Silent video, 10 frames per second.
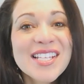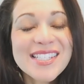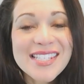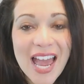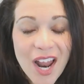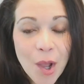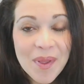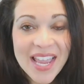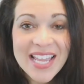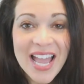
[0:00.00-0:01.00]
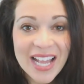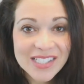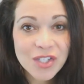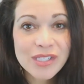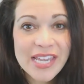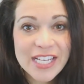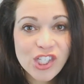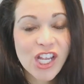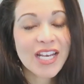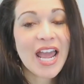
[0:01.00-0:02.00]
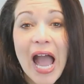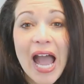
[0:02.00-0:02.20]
Set up a consultation.